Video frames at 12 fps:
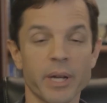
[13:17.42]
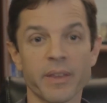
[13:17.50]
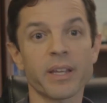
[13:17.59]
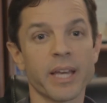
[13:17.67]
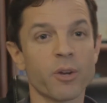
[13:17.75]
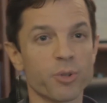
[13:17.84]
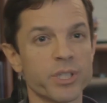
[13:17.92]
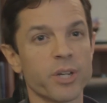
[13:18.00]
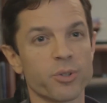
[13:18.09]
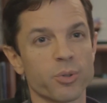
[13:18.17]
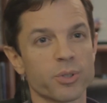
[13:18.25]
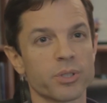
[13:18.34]
mean, I think
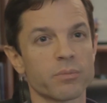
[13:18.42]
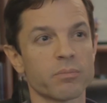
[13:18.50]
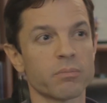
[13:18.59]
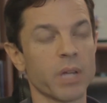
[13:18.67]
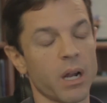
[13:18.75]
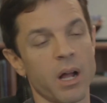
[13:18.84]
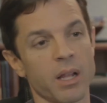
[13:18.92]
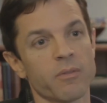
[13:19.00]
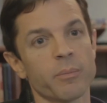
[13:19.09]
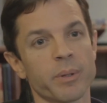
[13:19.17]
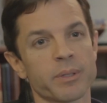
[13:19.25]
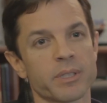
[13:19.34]
heterosexuals, not all of
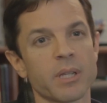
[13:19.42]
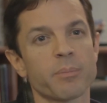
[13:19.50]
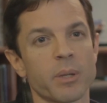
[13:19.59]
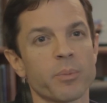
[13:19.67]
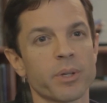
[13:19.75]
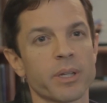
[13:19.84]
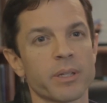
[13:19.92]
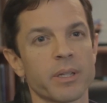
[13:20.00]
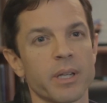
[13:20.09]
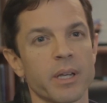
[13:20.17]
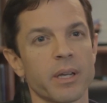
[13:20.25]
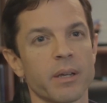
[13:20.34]
them, but some people can.
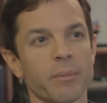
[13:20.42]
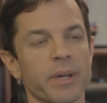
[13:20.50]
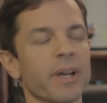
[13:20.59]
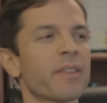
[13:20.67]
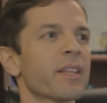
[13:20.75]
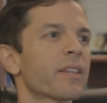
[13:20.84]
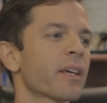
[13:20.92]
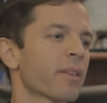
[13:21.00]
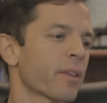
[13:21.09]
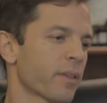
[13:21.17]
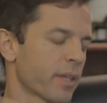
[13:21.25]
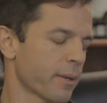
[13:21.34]
I think
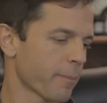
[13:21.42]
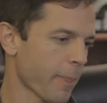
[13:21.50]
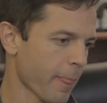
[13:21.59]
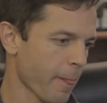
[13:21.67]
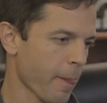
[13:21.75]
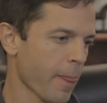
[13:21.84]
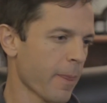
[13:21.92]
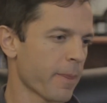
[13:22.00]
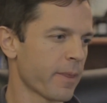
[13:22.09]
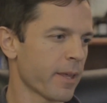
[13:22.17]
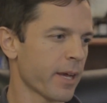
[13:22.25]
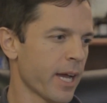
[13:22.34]

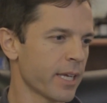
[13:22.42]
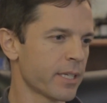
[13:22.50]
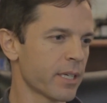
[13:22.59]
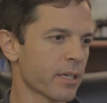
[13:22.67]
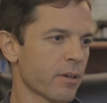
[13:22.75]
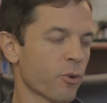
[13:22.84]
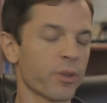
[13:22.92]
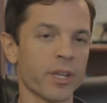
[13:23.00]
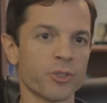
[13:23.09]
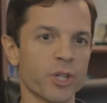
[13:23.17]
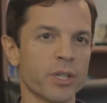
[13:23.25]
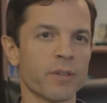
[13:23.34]
the idea or the
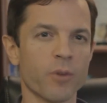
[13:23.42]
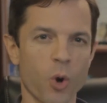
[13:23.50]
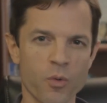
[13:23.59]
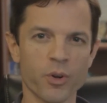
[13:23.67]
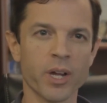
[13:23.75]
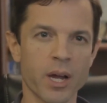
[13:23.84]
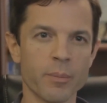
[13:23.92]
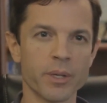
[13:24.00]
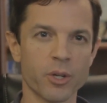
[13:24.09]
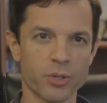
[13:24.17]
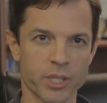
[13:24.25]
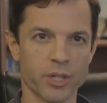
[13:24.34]
agenda of
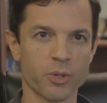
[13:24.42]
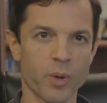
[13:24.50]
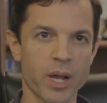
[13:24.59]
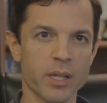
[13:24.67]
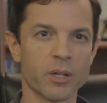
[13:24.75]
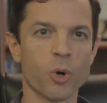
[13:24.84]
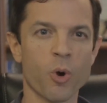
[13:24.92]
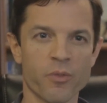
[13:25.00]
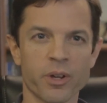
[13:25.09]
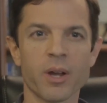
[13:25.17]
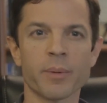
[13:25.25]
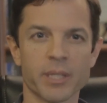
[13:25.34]
overcoming your sexuality,
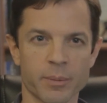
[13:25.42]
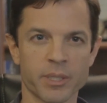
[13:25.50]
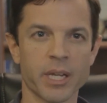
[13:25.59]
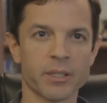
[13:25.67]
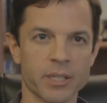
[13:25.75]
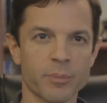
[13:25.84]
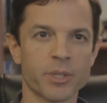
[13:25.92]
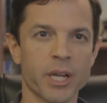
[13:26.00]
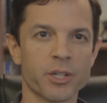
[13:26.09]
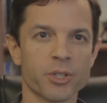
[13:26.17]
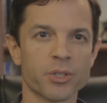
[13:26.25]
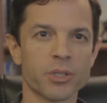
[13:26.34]
overcoming
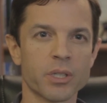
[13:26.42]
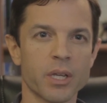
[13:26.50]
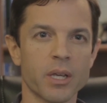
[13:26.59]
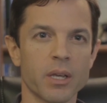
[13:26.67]
temptations,